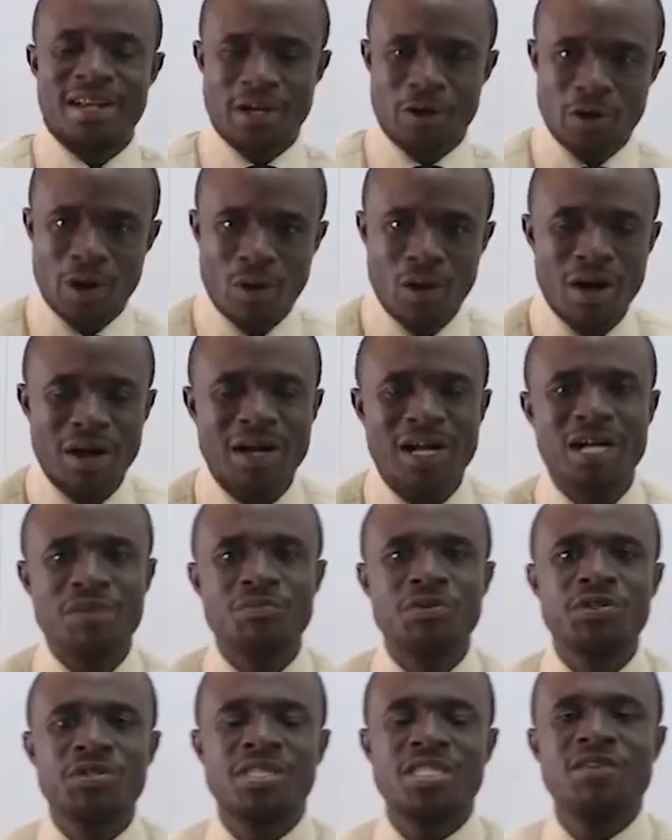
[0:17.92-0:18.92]
Now, you're welcome
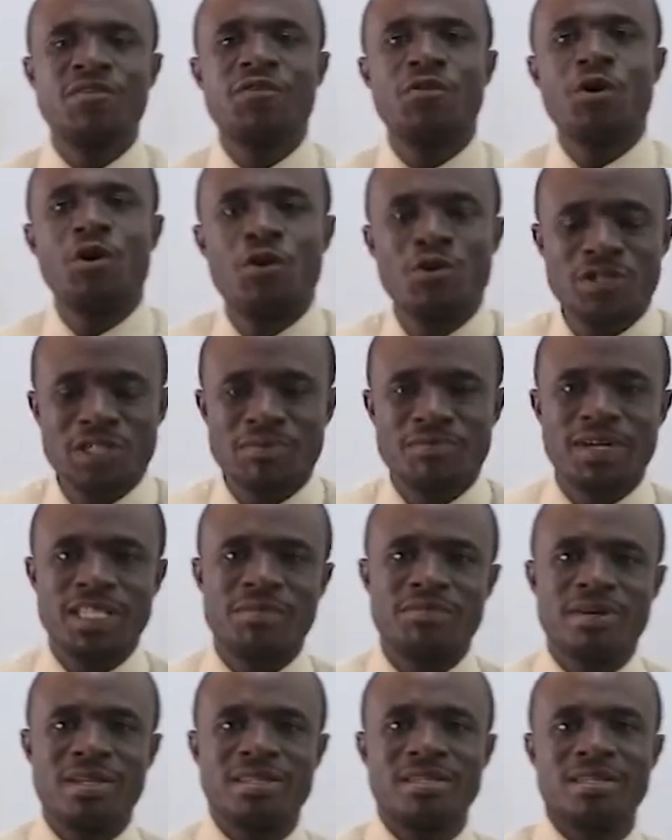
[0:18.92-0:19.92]
to Steve Cohn's
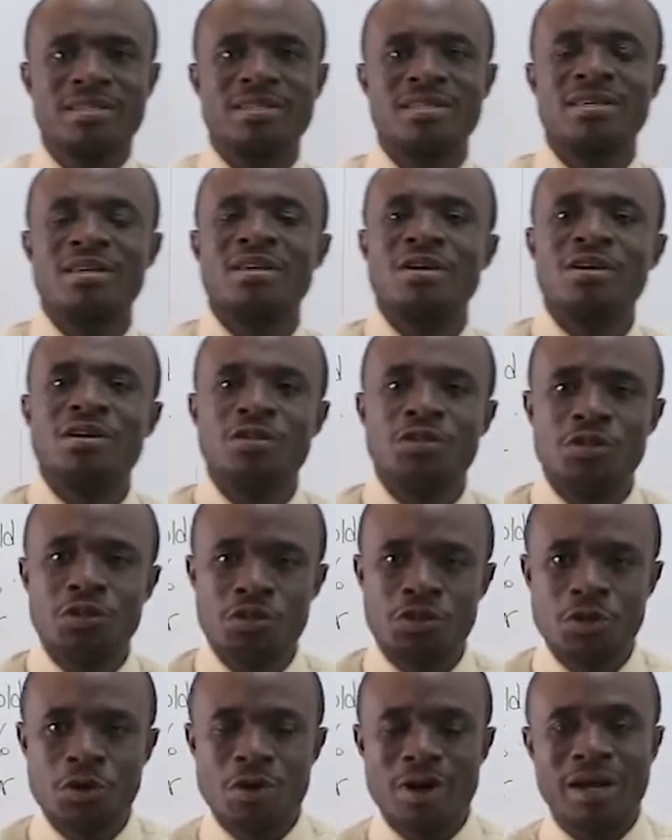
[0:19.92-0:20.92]
Mathematics
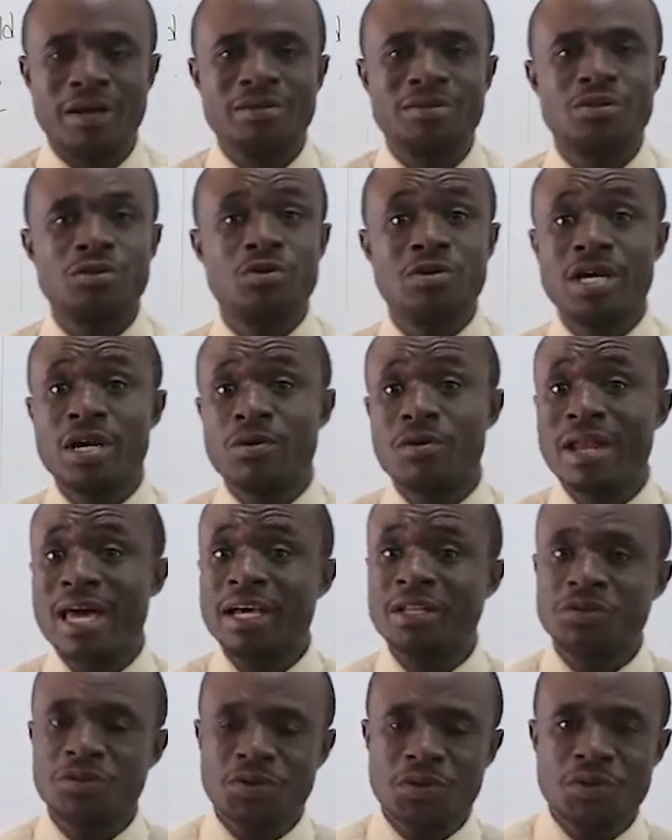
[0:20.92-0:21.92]
Tutorials. Today, we'd
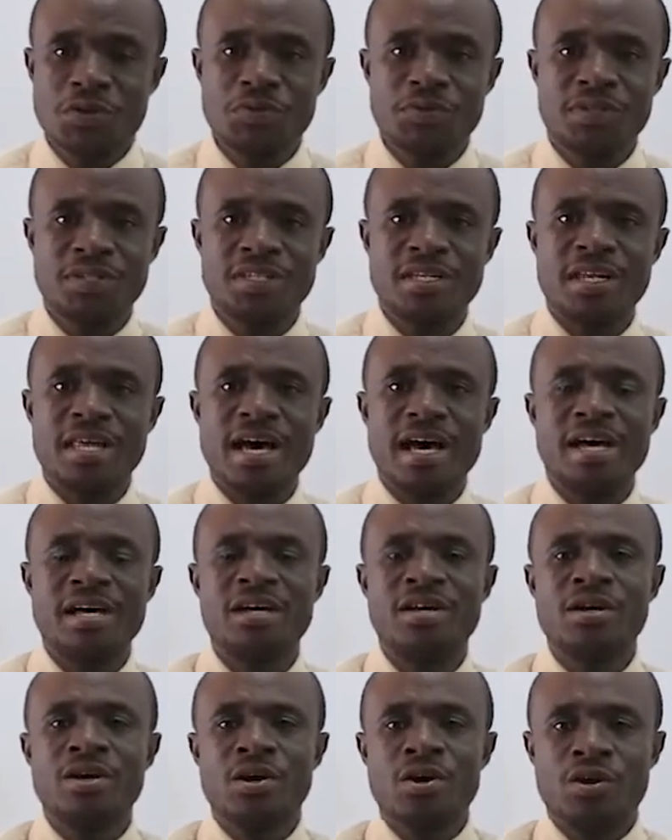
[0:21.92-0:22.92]
like to
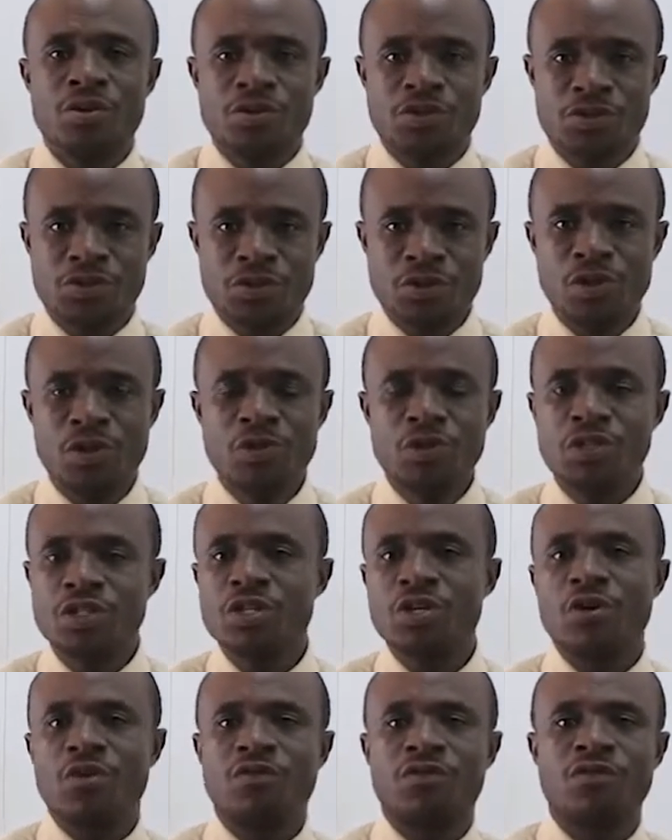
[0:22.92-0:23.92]
consider
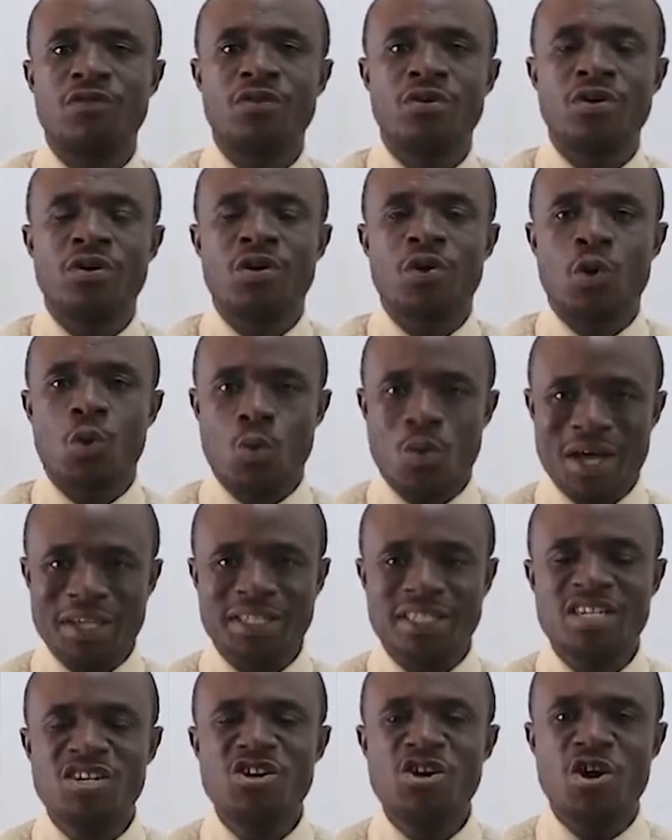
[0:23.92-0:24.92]
solution of
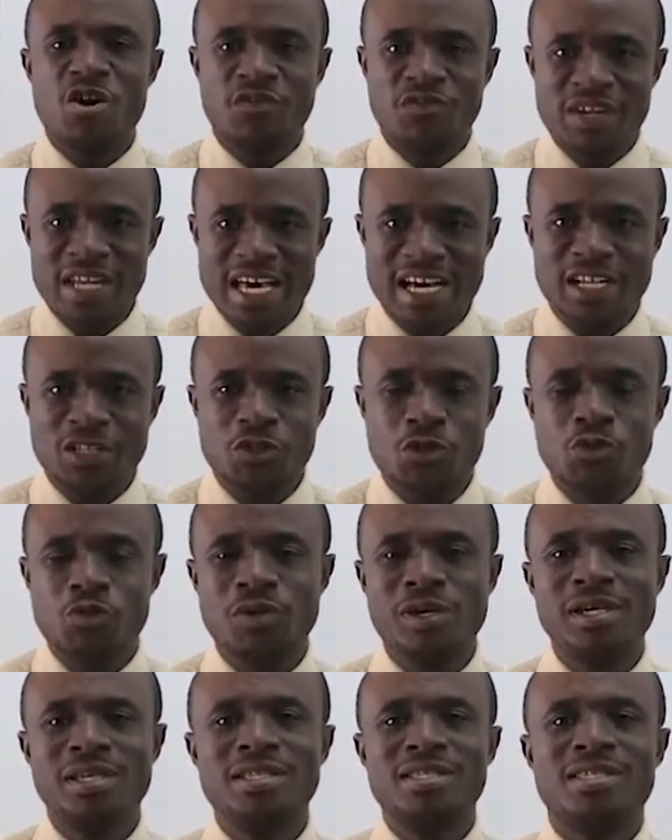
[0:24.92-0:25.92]
Wassce NOVDEC
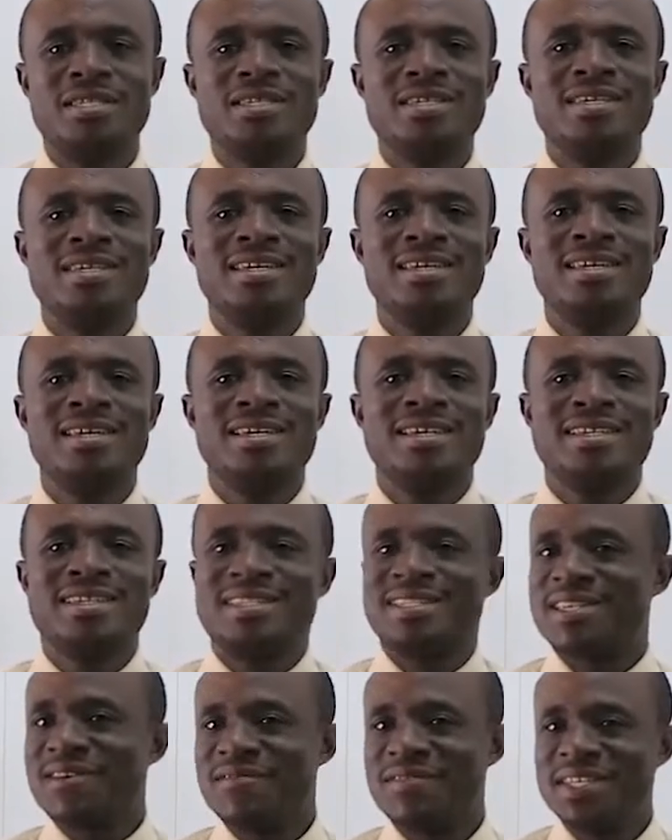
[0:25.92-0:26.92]

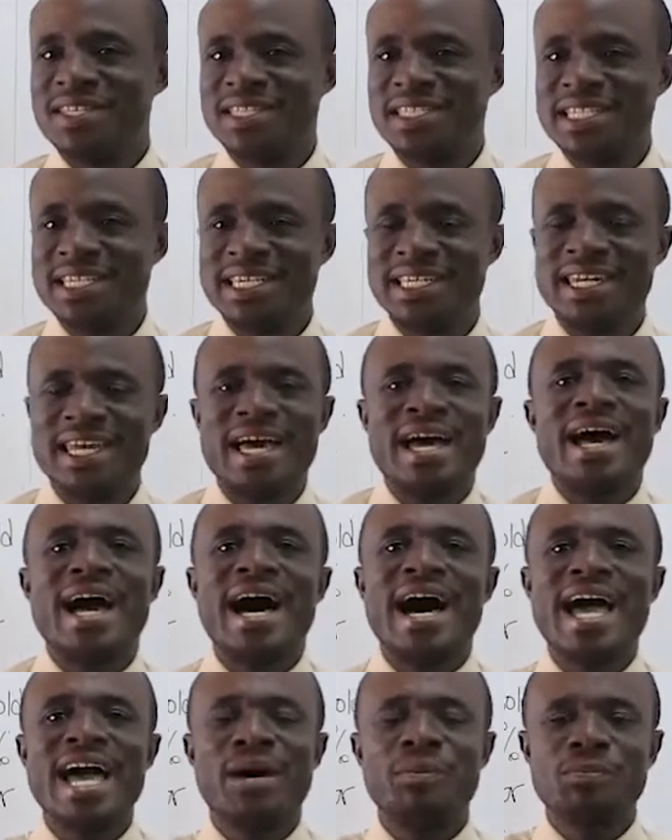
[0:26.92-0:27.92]
2017.
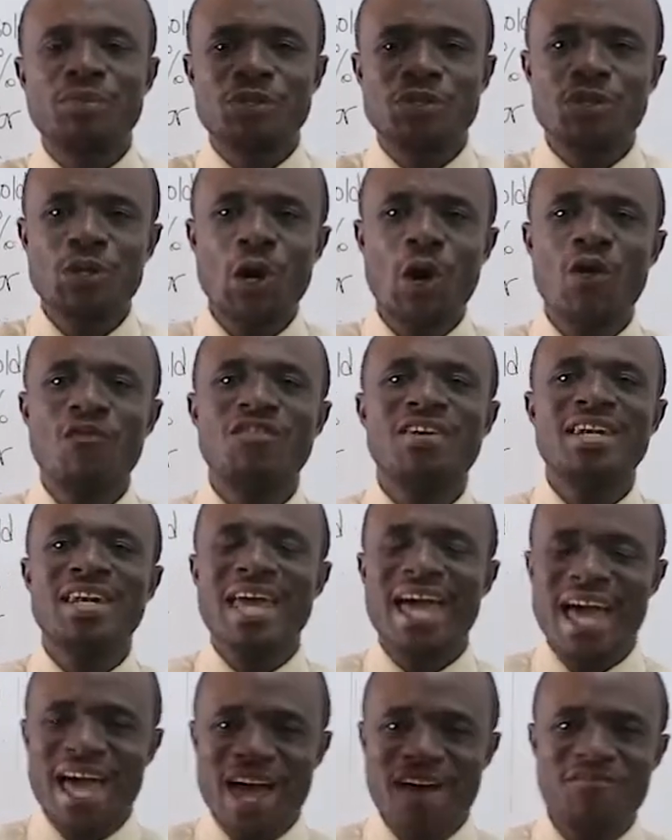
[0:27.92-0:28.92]
I am solving
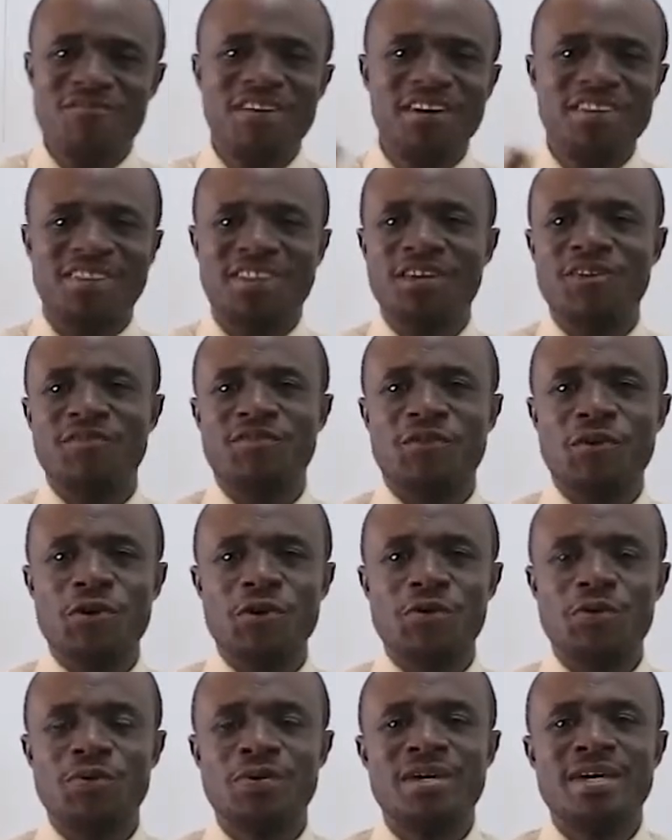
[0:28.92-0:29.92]
everything for
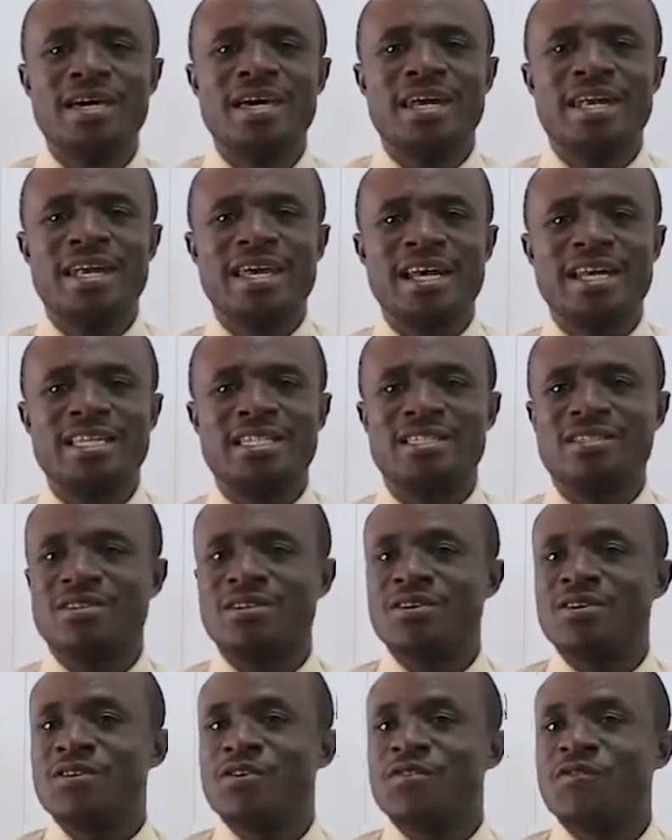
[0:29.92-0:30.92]
you. That
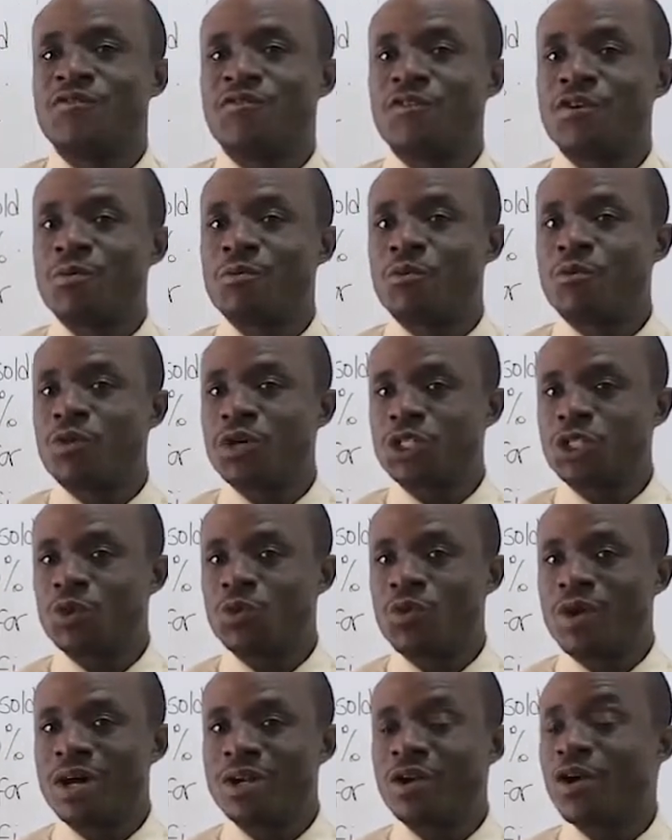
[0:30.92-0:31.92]
is from question
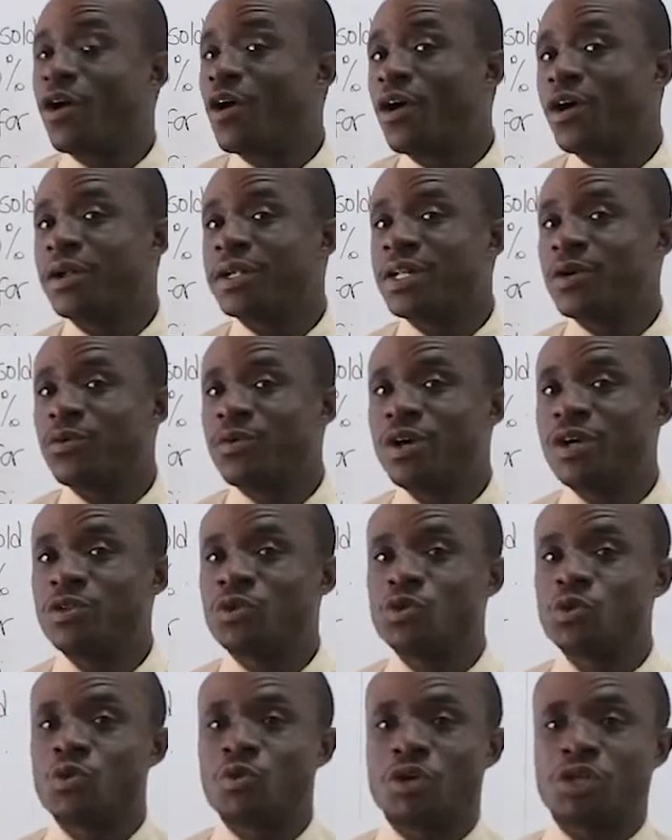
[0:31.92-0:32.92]
1 all the way
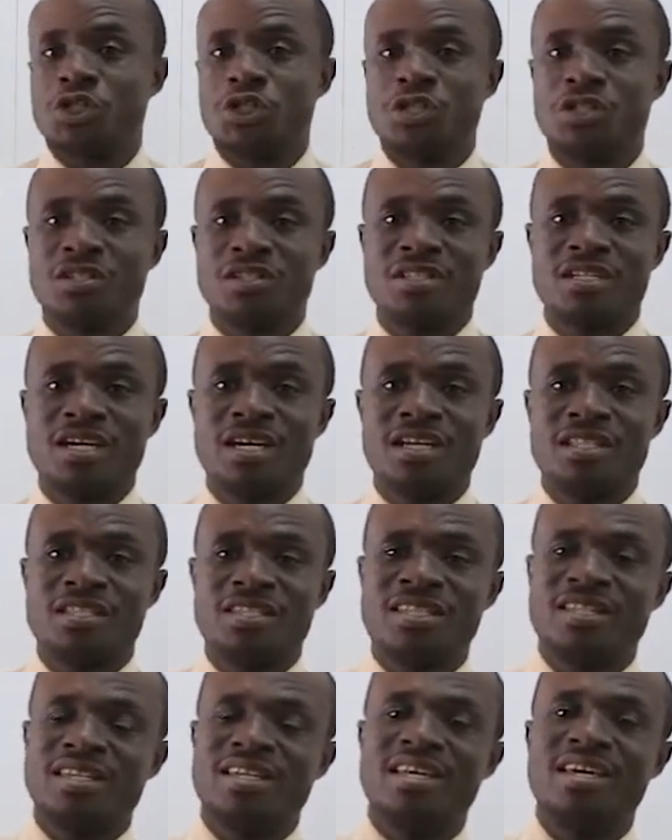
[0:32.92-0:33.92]
to question
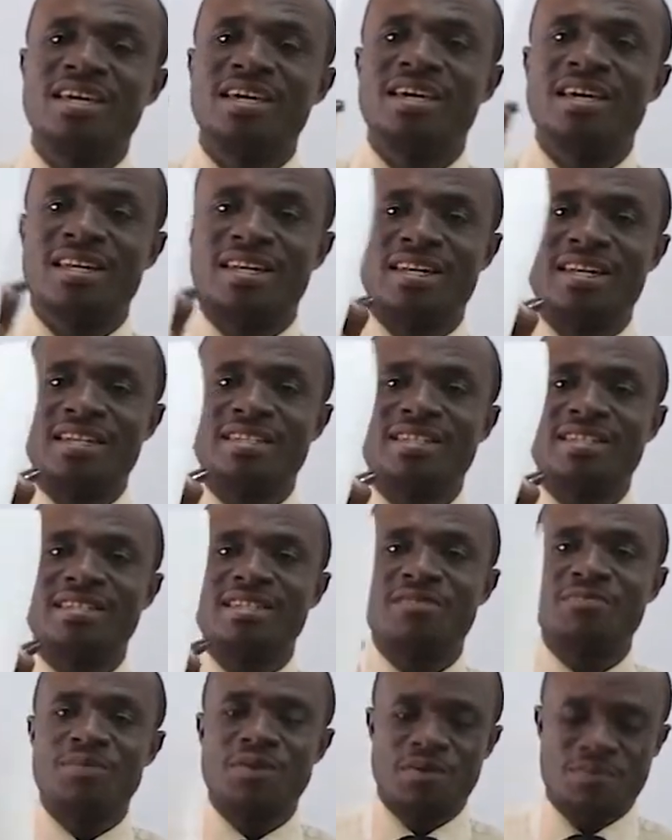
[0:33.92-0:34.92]
13. This is
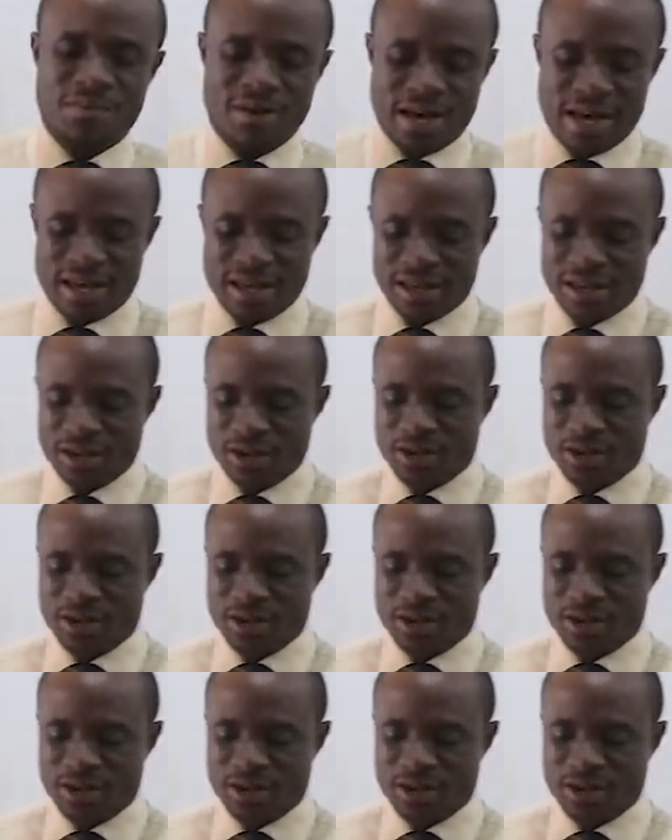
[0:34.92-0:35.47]
the paper.